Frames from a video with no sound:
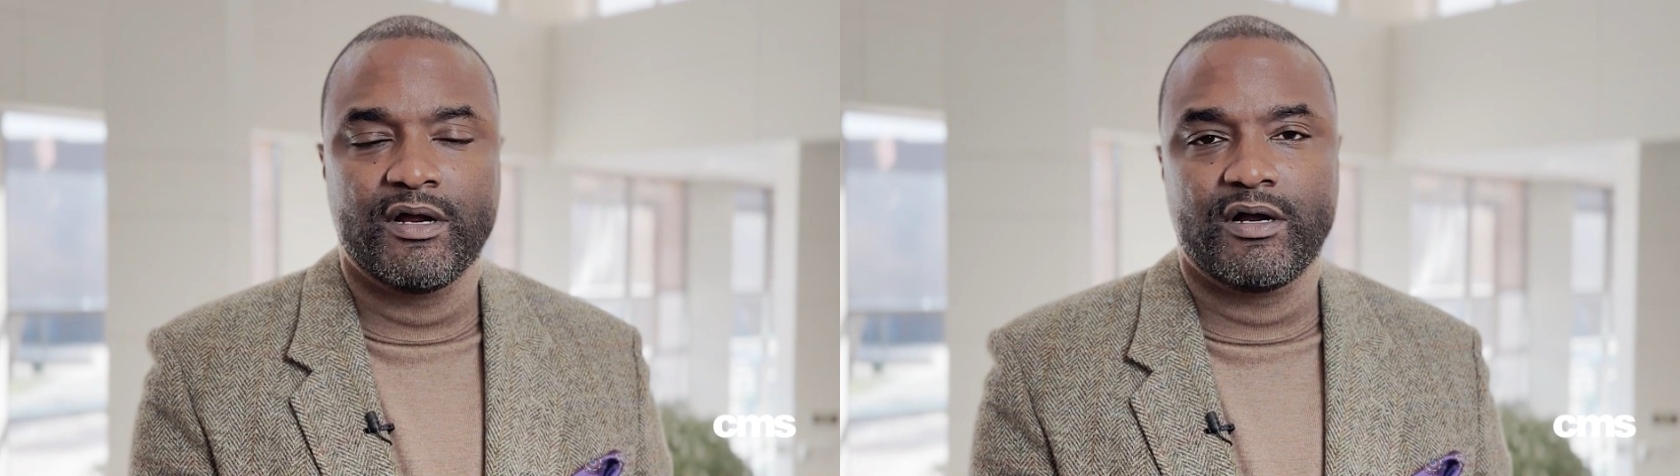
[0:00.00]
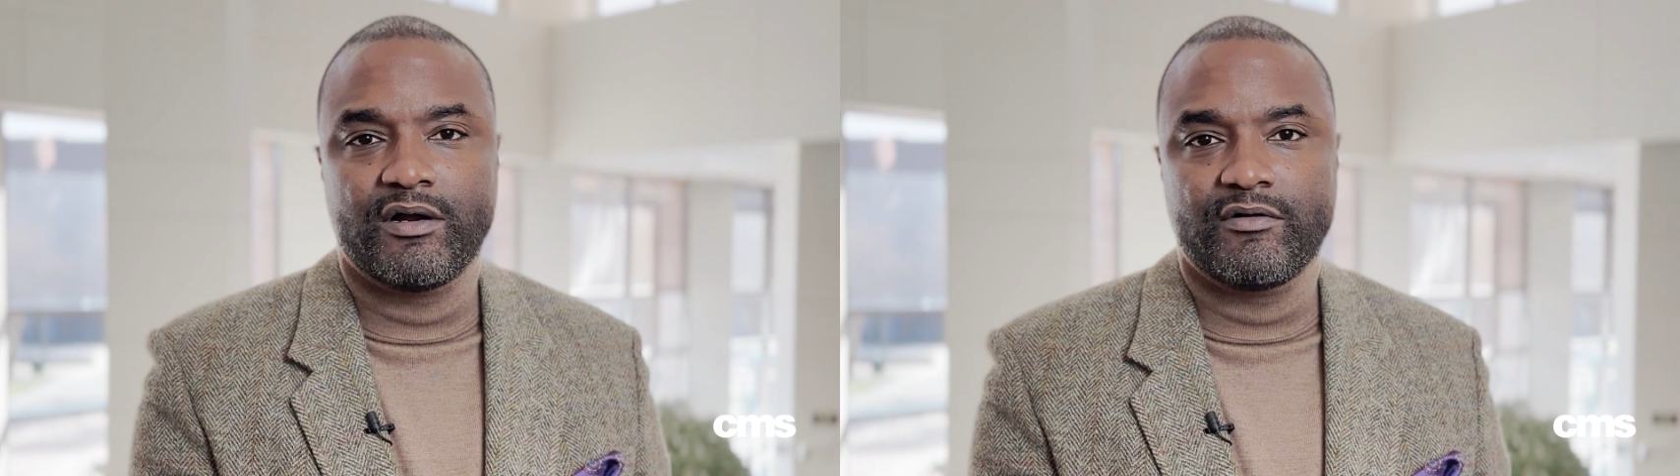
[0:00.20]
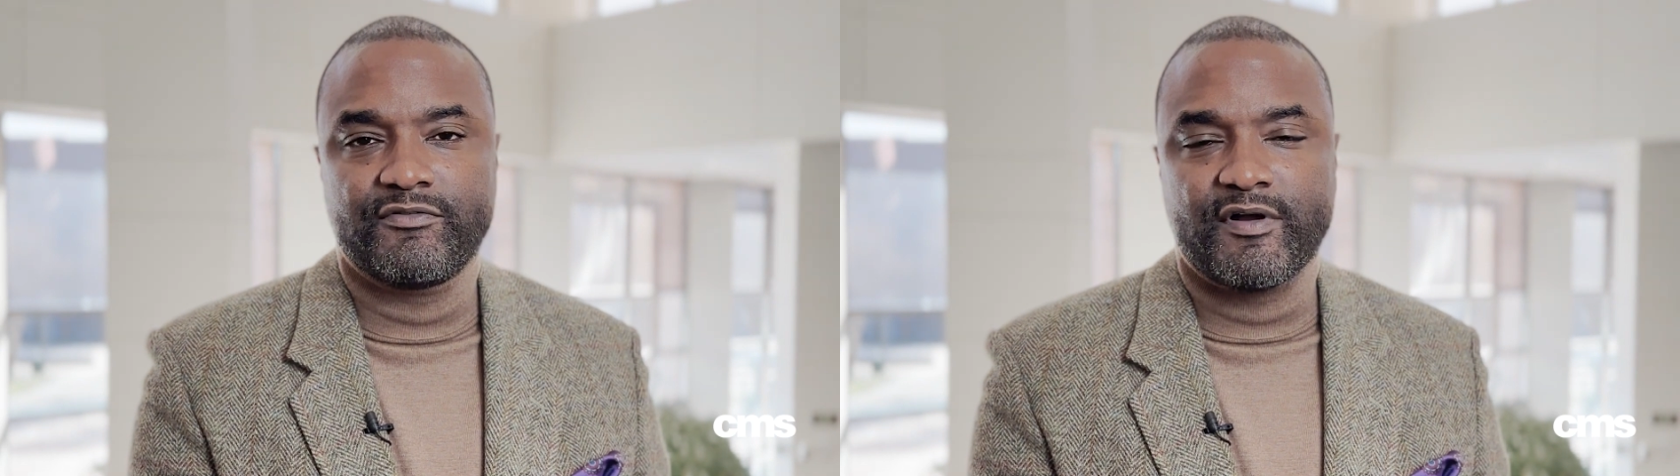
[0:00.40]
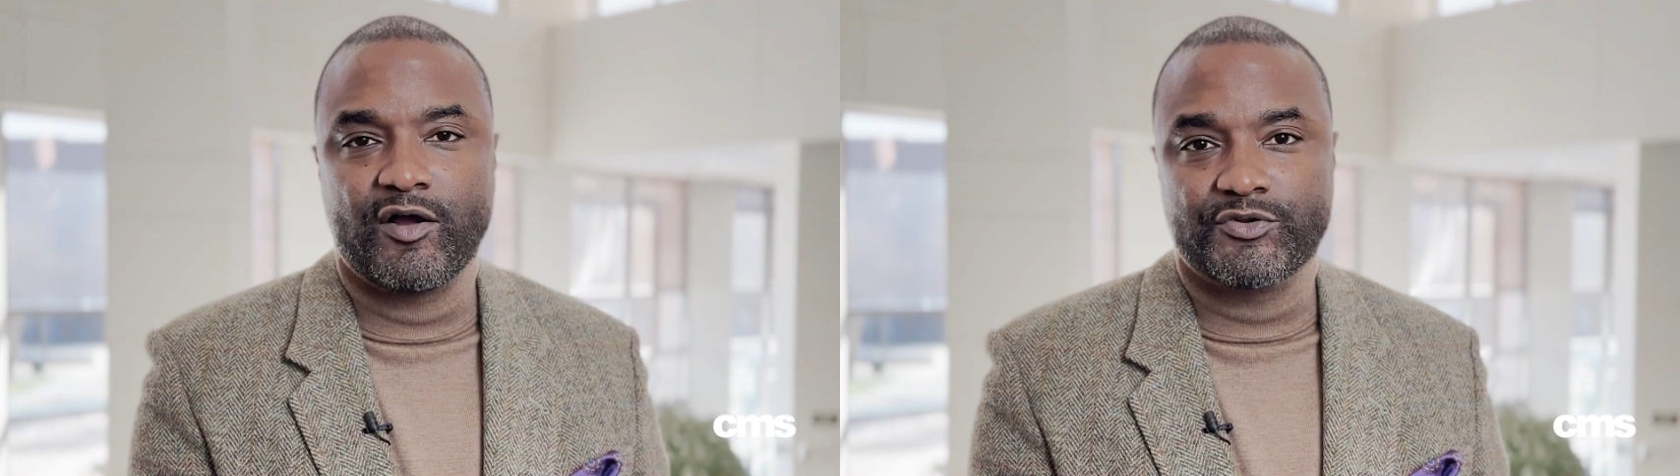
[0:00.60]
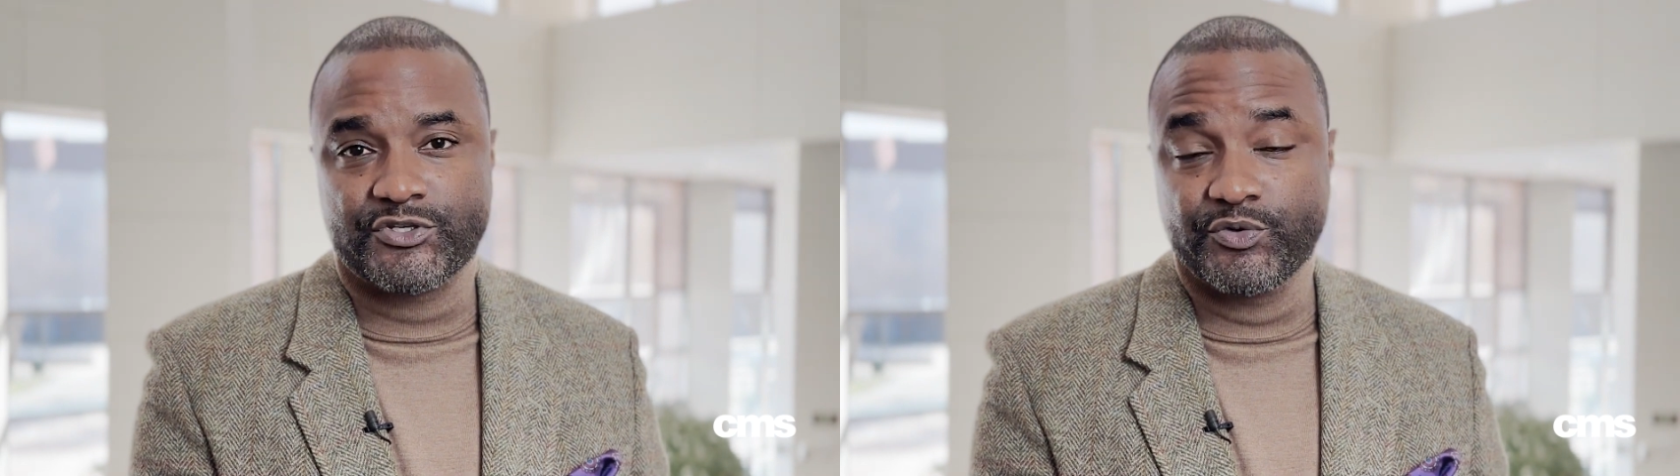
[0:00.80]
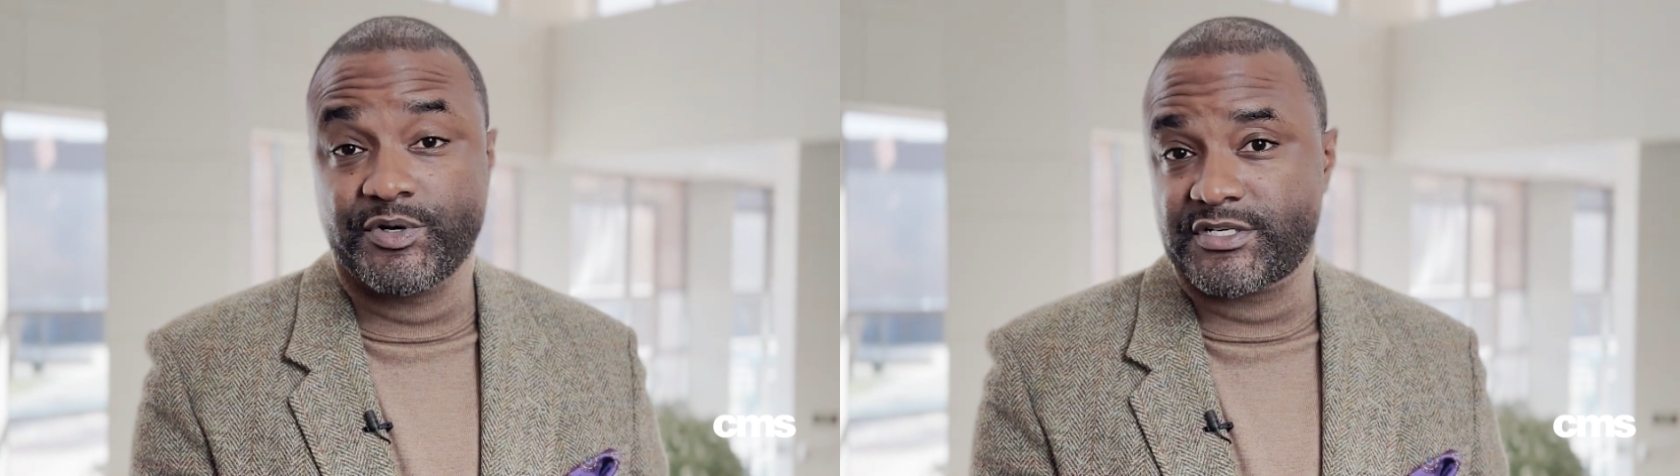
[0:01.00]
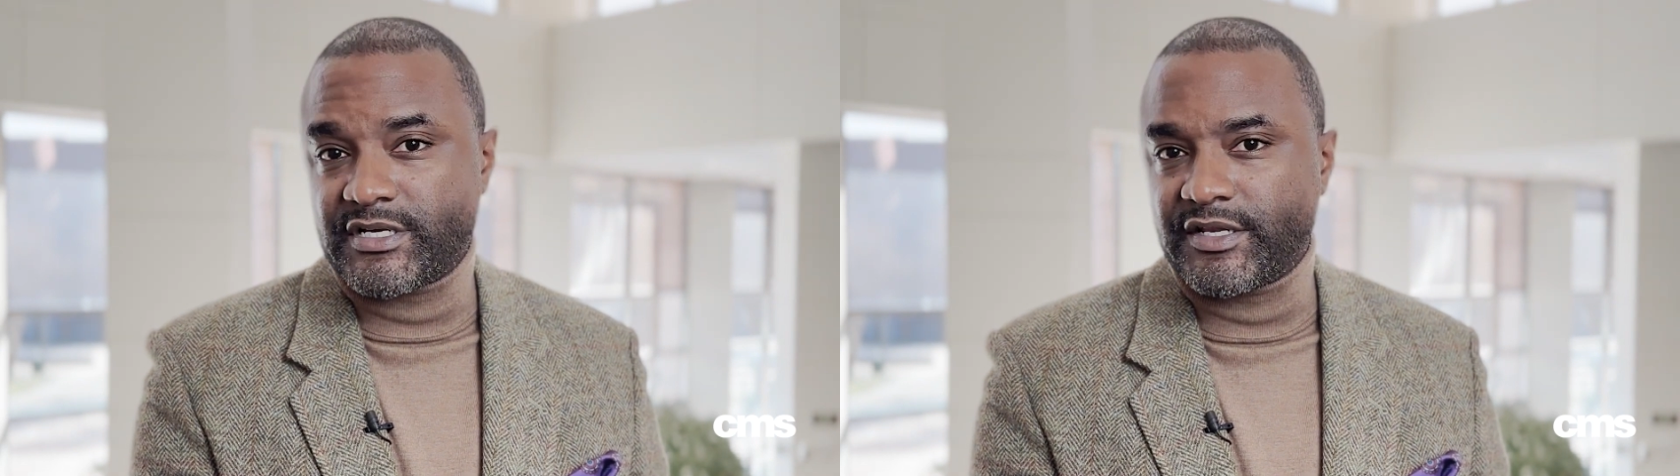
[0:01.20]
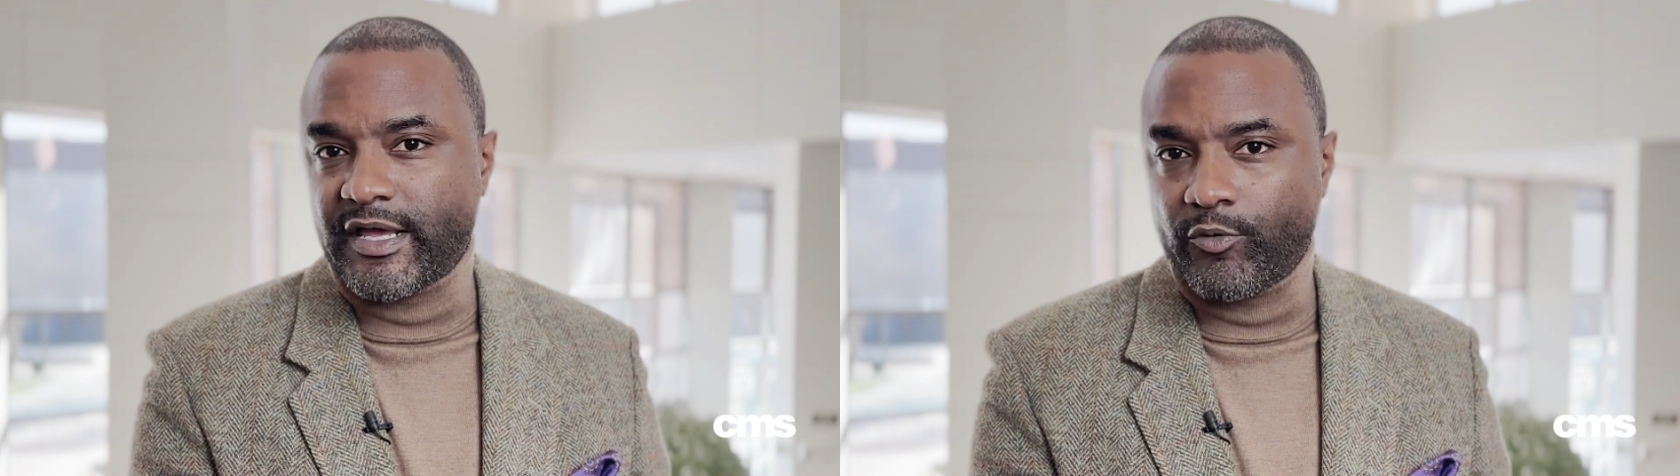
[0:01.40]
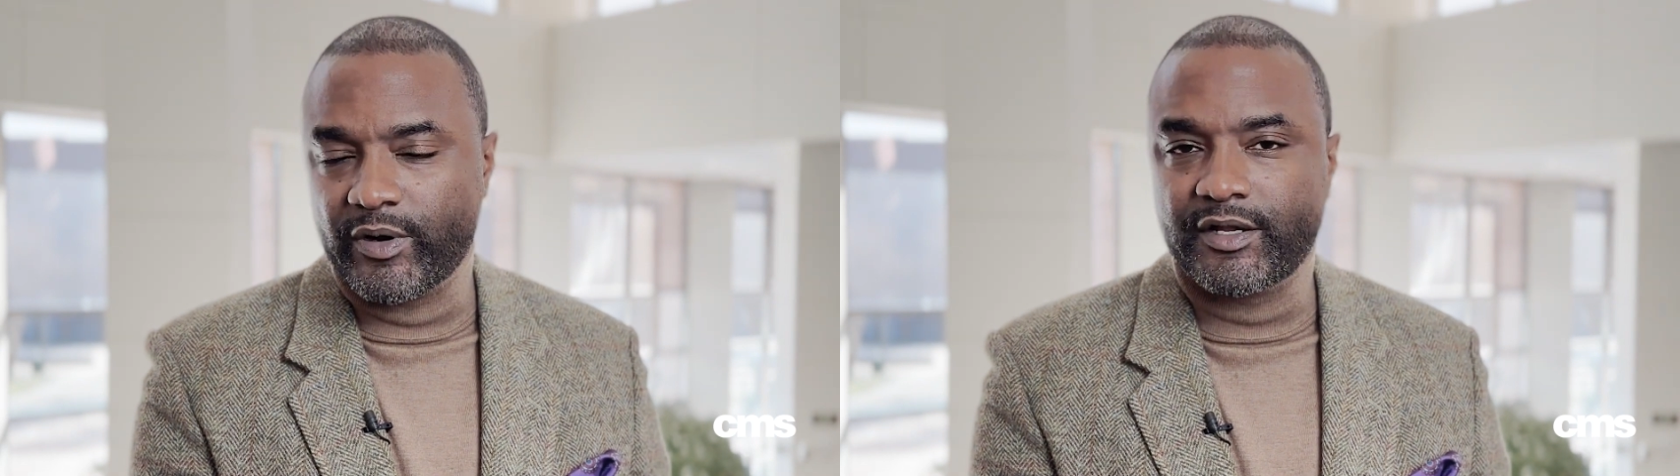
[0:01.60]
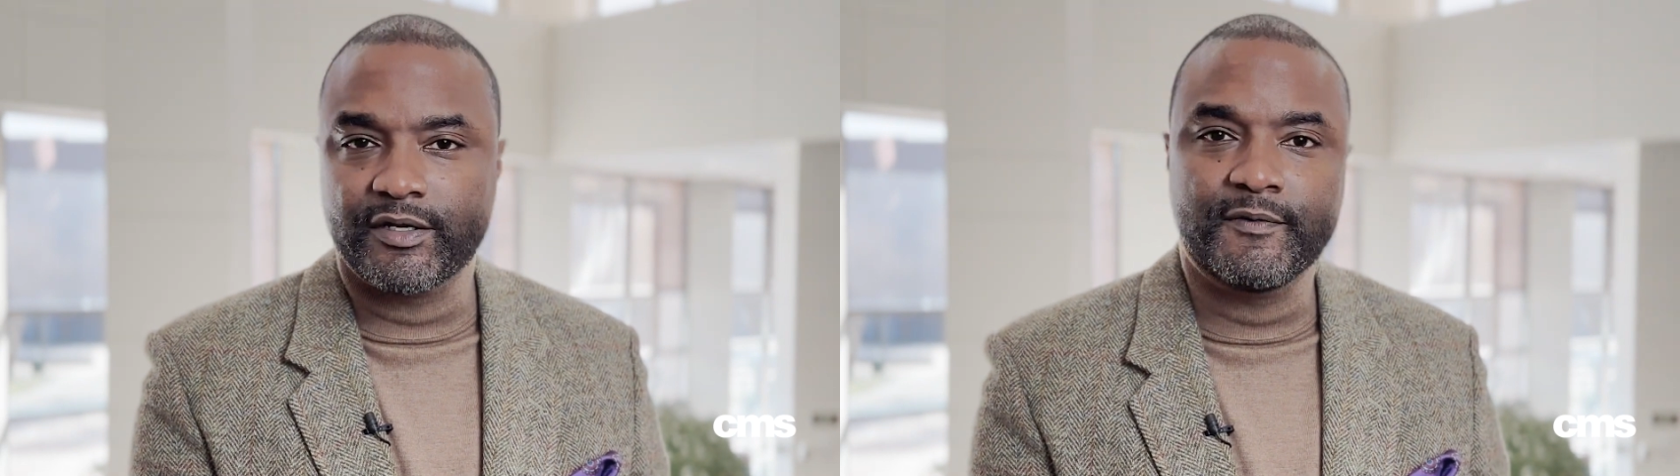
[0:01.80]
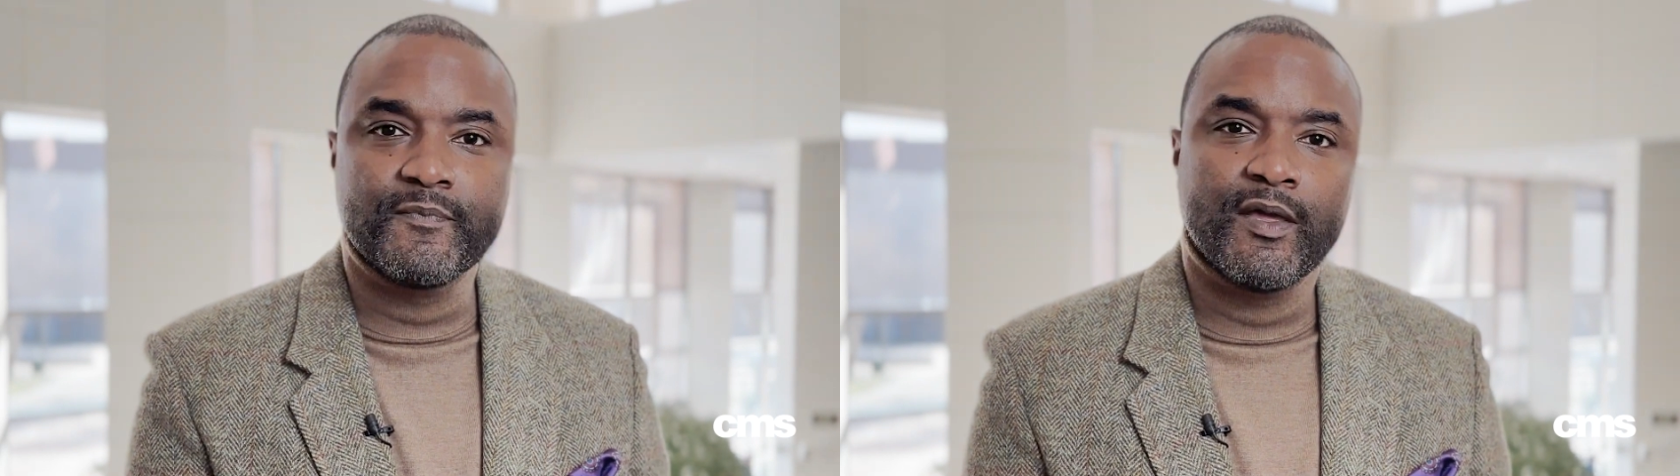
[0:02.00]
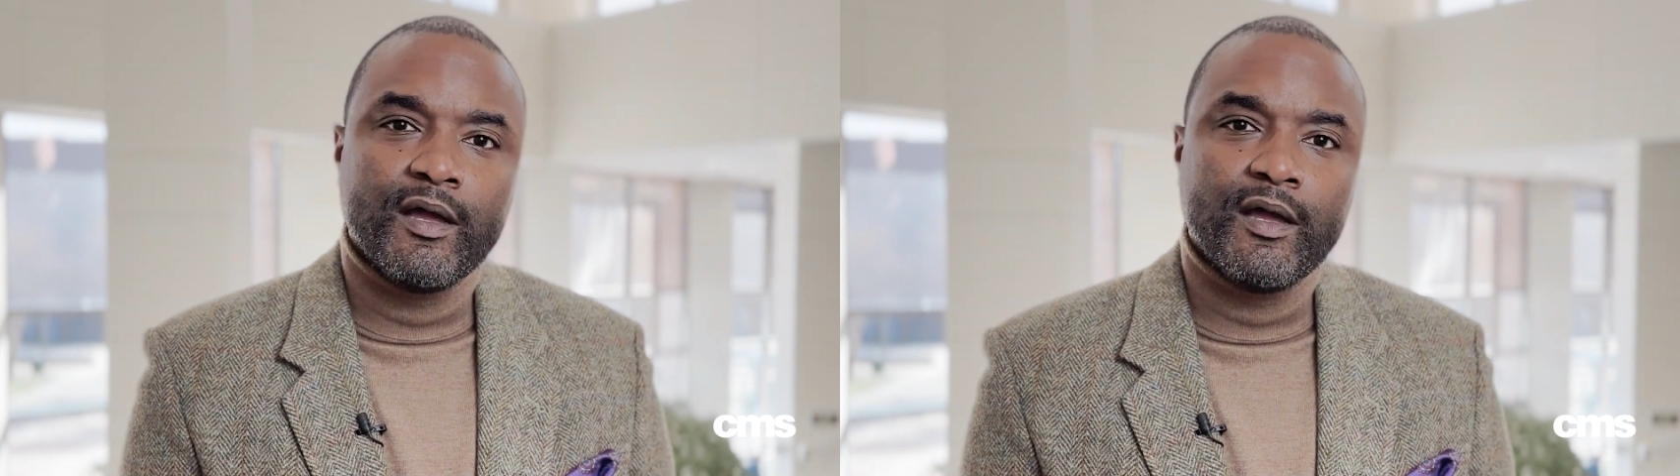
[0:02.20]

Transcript: of our students directly,